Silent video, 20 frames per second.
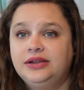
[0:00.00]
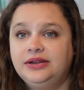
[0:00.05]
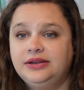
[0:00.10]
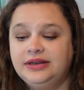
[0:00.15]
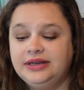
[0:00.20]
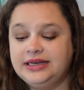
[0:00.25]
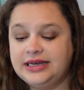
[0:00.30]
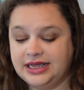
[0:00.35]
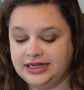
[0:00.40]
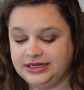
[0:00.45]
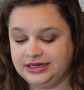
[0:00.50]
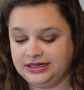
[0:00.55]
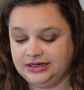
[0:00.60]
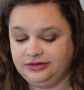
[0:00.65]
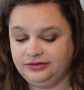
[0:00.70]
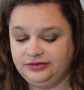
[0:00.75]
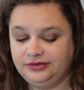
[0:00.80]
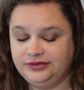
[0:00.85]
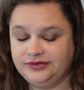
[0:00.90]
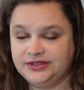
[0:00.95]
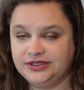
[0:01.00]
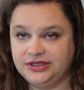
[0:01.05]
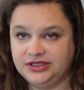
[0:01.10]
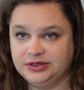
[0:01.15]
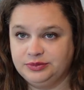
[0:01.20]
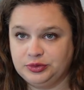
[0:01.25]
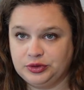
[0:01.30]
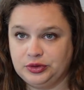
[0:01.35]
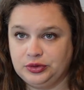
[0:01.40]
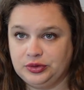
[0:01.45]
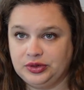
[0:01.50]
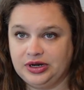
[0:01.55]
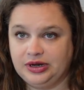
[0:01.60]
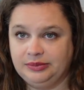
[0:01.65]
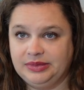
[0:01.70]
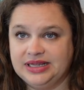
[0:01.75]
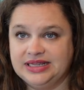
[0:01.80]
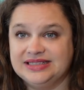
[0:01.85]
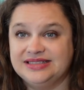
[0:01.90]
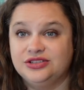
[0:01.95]
negative to this
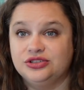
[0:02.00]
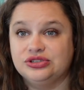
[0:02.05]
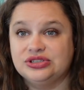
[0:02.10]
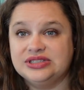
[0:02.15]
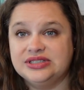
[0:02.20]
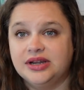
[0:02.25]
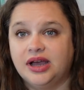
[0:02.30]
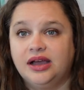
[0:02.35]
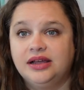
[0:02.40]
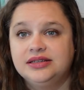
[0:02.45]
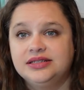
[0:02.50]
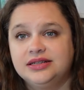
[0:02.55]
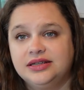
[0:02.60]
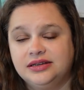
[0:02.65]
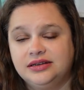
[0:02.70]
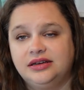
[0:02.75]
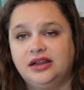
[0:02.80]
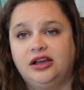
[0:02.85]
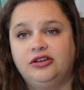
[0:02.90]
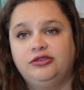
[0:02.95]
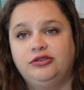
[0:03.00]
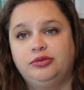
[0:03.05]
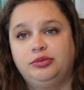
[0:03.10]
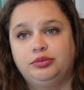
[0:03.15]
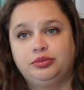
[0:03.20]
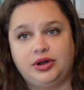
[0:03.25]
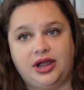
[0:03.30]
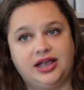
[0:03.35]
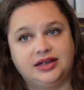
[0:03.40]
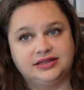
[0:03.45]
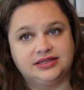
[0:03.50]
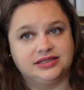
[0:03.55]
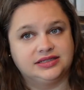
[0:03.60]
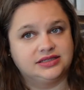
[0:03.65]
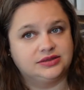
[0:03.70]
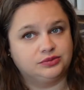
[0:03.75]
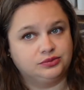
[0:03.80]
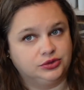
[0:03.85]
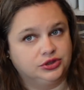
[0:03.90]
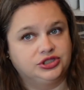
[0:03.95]
program is there's not enough
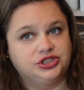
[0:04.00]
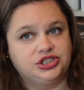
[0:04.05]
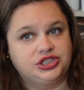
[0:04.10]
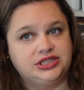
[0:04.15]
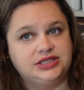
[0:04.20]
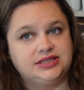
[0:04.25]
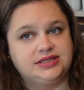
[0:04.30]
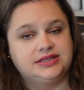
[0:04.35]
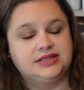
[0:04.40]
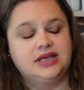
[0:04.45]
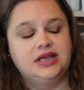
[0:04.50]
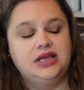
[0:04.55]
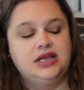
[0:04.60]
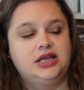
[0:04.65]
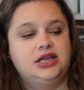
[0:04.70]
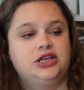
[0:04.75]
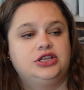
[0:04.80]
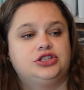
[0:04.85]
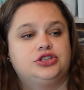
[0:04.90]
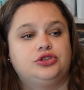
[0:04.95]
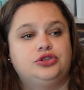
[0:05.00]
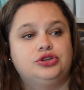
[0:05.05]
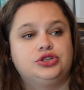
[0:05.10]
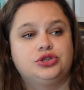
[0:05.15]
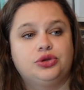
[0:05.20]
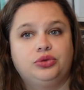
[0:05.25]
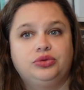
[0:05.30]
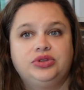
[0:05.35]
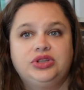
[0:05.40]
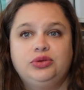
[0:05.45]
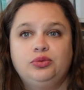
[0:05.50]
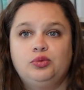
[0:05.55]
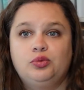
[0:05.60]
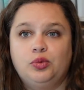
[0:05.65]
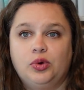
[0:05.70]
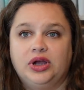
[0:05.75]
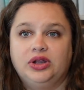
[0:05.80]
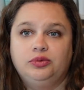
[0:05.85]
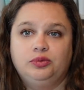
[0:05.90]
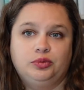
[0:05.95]
practice worksheets. So there's only
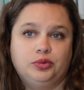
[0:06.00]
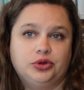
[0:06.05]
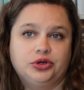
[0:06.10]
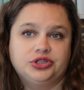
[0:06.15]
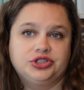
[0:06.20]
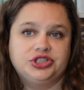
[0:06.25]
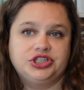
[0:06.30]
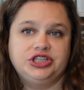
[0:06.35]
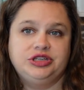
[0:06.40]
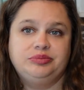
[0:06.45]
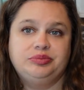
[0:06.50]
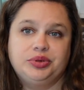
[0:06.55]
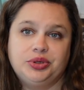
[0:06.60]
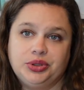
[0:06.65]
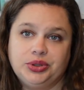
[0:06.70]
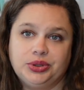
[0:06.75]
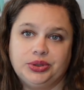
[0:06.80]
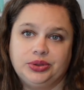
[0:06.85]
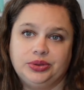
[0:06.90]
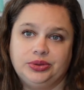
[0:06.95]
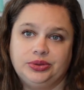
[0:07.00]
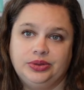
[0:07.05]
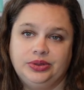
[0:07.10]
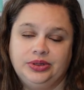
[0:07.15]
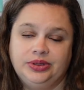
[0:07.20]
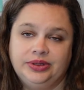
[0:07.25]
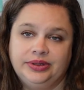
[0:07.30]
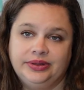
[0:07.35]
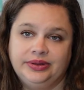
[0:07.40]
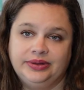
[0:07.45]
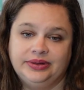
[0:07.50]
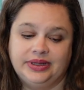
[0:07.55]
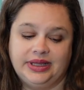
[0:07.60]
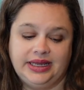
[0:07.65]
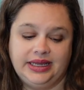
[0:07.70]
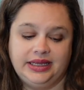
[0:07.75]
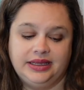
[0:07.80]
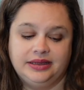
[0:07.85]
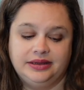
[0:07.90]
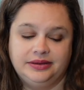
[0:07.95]
one worksheet per,
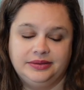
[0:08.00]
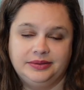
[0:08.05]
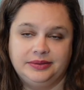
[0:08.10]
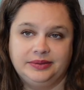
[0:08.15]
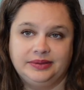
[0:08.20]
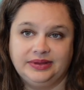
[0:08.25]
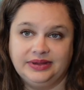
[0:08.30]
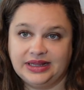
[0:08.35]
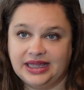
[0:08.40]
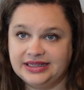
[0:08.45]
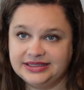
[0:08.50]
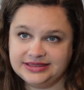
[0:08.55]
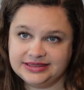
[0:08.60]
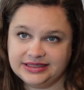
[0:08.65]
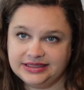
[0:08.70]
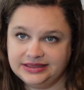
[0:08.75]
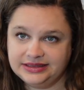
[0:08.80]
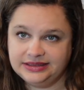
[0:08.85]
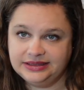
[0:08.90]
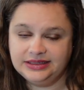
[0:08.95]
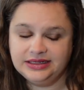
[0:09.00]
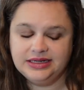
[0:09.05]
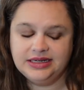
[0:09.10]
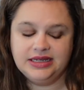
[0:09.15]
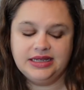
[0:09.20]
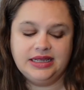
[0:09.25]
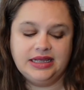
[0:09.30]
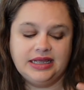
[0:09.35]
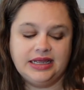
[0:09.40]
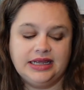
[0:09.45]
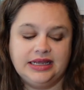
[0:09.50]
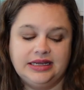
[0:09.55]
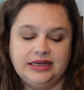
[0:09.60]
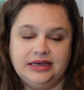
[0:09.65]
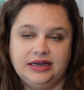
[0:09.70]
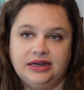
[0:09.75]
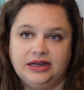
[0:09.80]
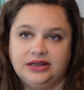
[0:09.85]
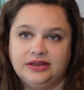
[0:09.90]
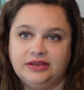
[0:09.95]
like, lesson
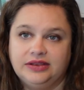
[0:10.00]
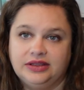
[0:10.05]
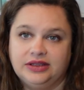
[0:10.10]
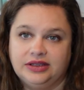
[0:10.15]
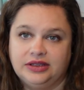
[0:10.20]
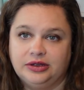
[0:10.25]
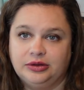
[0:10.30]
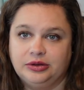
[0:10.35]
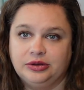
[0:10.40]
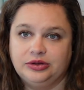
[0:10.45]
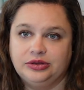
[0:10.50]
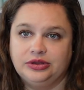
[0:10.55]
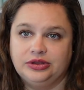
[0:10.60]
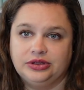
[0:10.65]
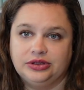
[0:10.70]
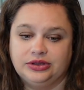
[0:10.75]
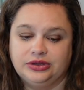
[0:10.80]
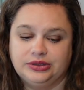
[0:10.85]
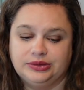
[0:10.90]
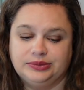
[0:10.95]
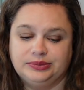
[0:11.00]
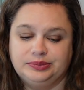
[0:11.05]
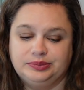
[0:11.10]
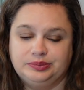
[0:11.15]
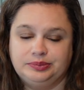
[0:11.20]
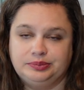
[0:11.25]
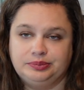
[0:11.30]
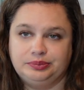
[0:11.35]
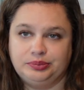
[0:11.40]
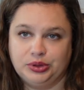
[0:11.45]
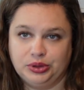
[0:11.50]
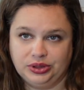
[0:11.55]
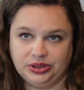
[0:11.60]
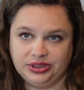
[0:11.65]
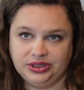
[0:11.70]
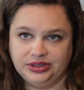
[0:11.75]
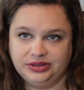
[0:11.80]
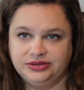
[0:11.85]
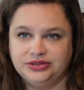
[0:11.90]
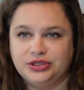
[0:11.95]
in the, the
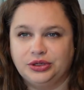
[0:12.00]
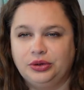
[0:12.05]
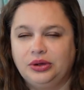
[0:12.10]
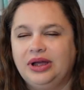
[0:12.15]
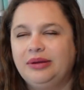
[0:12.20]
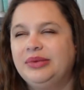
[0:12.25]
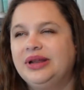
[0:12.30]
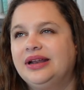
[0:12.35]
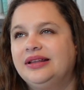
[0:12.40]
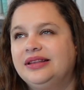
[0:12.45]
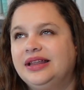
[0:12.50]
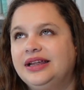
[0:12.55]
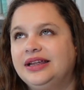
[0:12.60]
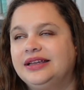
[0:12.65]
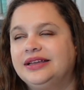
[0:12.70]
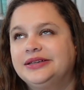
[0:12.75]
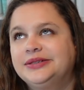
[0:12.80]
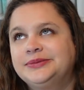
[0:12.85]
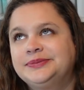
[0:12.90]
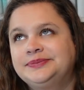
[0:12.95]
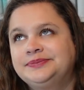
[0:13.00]
book. So, I mean, like...